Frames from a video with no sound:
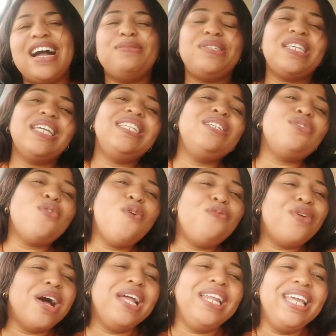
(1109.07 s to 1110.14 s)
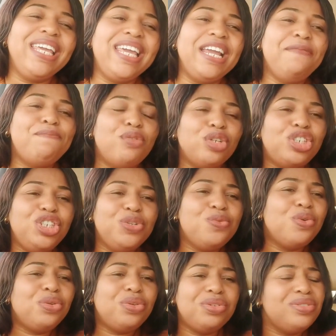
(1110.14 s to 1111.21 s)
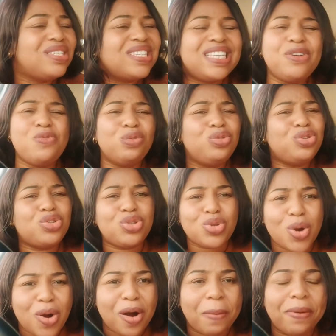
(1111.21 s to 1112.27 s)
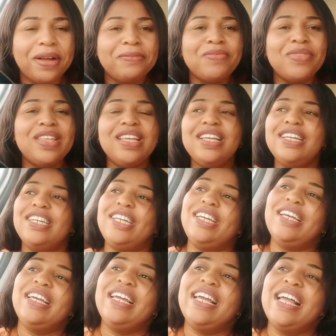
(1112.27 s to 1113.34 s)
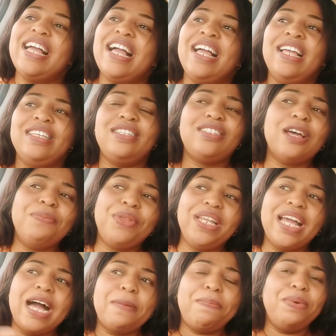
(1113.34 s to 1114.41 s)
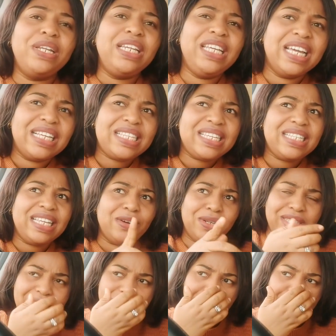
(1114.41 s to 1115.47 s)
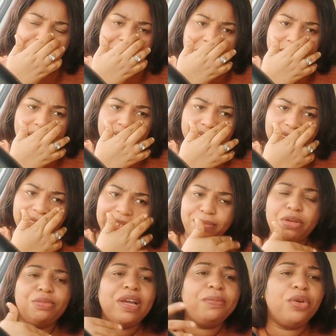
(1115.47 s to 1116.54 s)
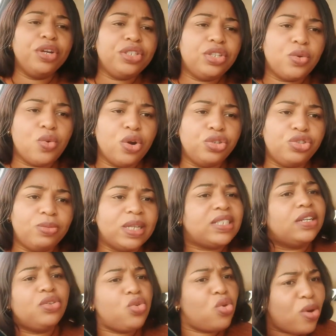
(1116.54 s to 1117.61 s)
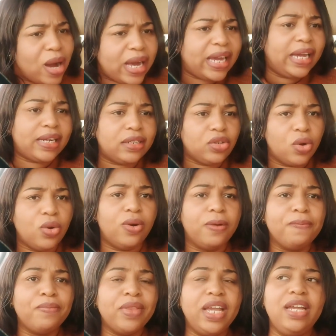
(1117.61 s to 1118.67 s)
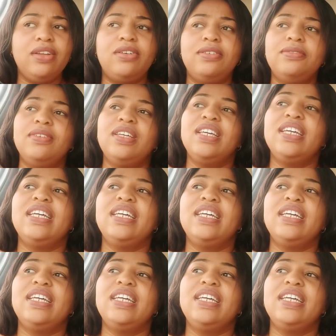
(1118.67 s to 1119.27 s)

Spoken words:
I've said it over and again, but she still won't stop. So something happened yesterday or thereabout. And she said, mommy, I'm going to the washroom. I said, go ahead and go, you know.